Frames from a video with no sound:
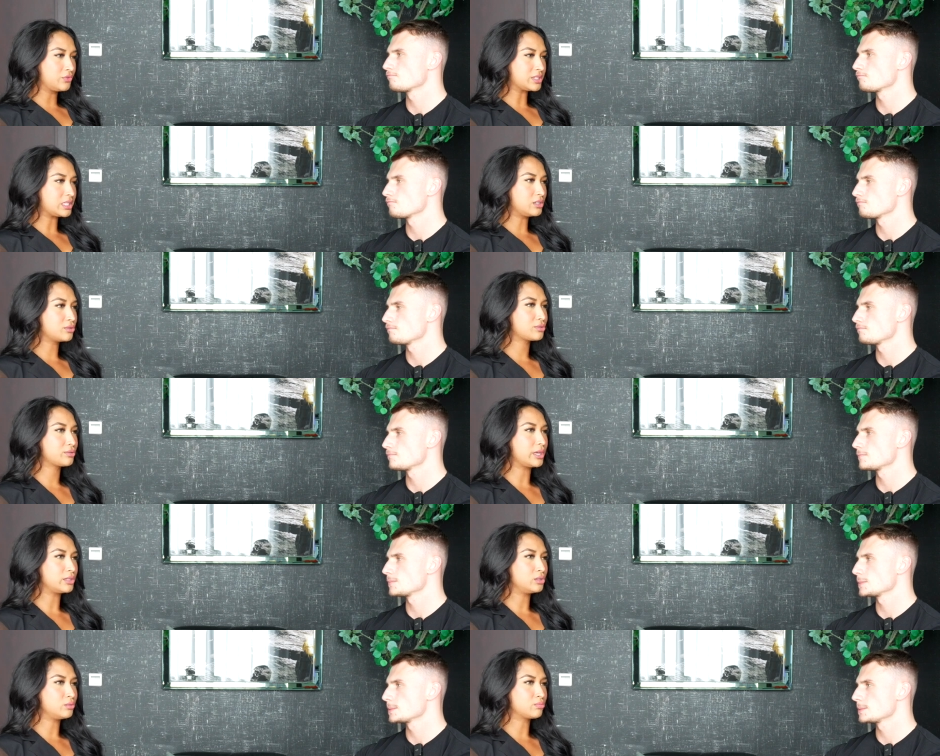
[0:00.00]
Speaker 1: obviously you saw that
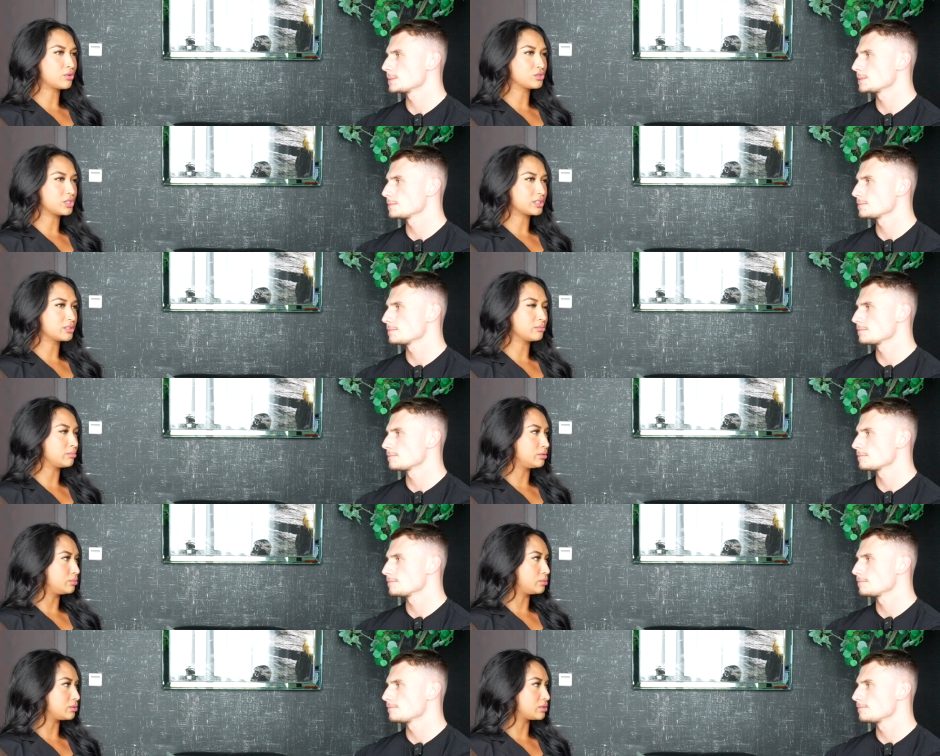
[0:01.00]
new project in Blue
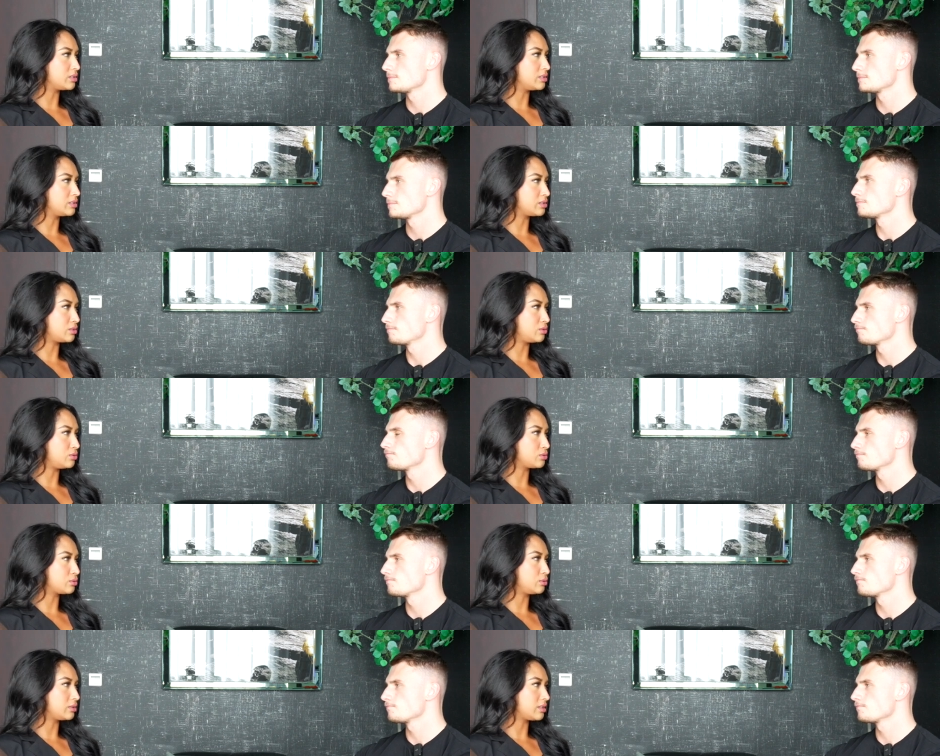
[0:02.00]
Waters, you
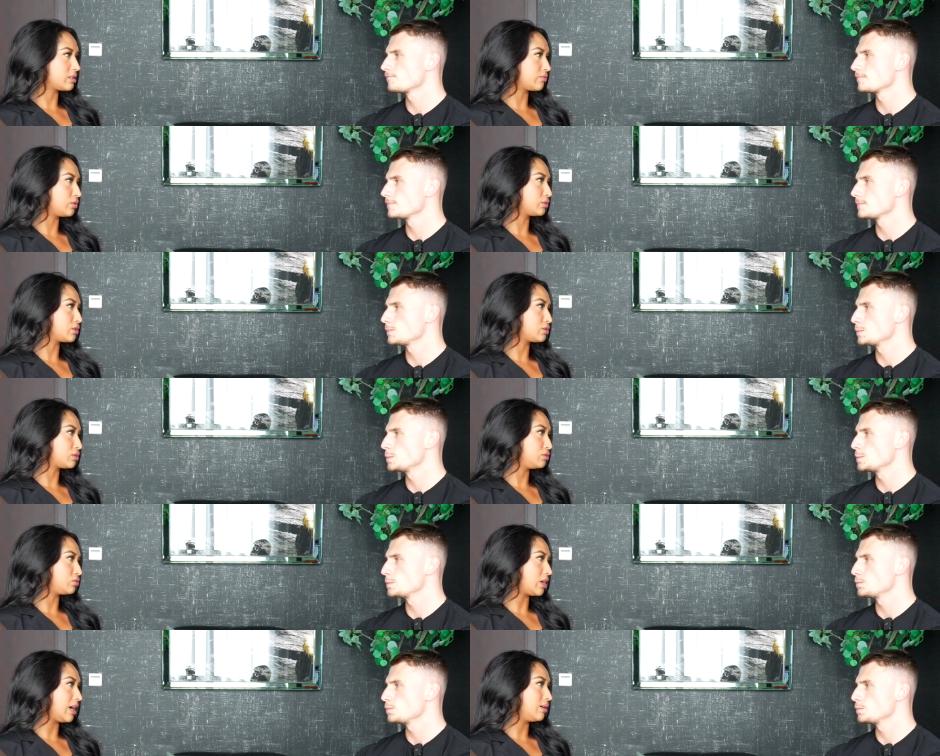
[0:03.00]
saw that they've got those two
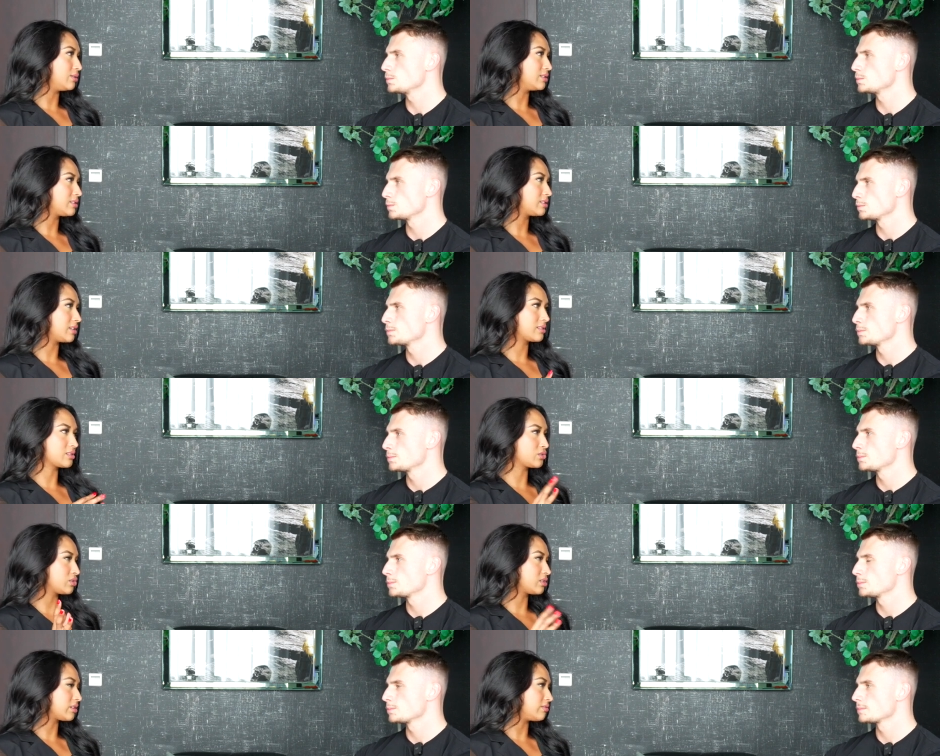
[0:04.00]
towers,
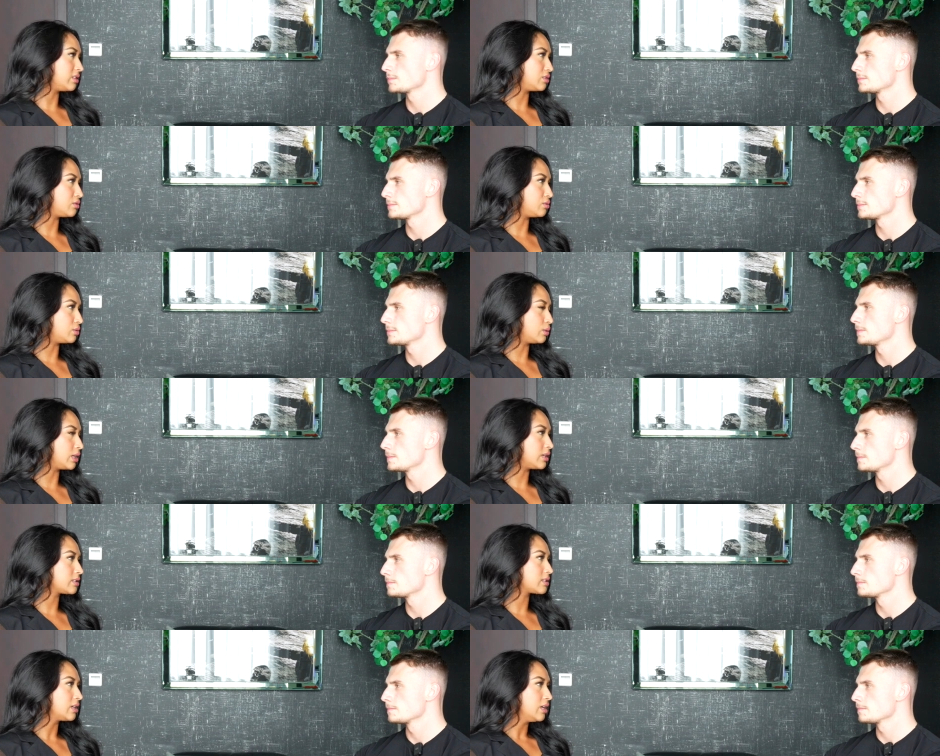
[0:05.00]
672
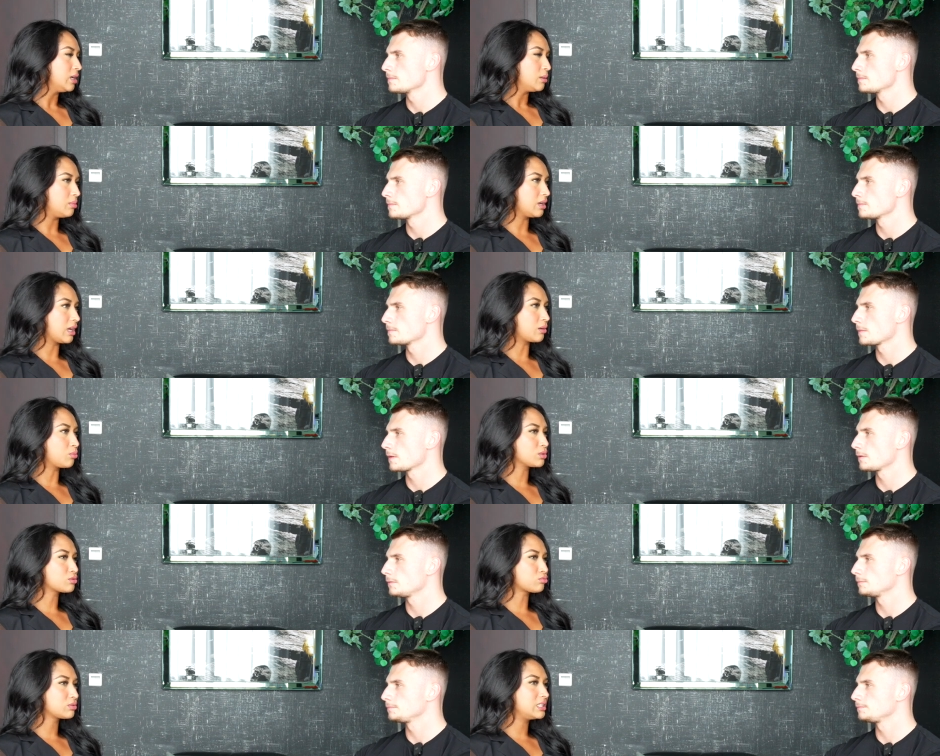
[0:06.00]
units, but like what's
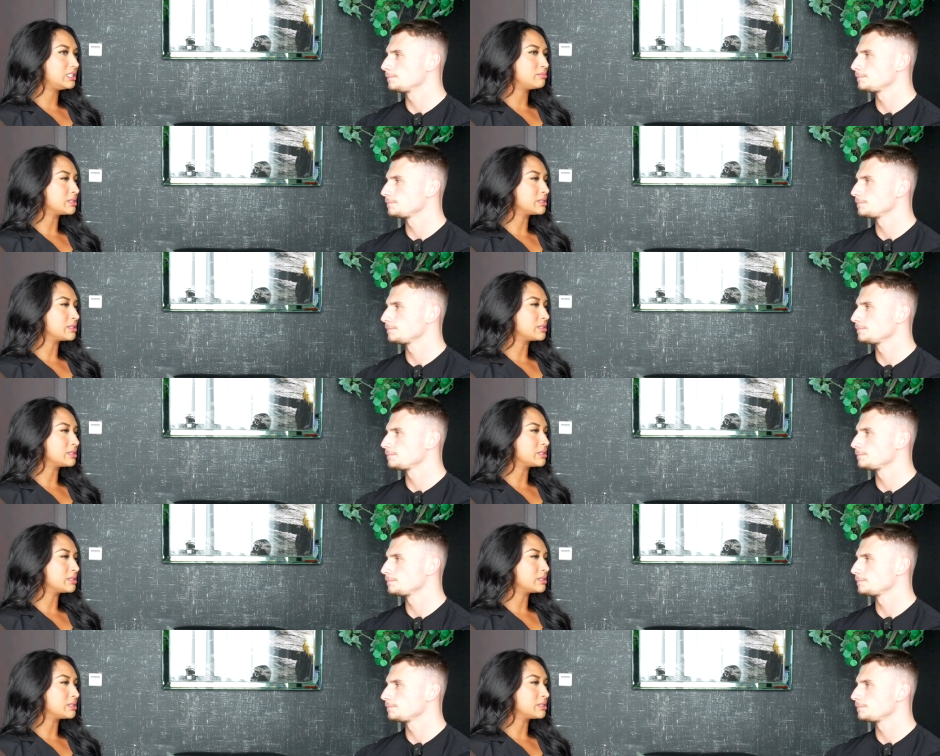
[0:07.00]
really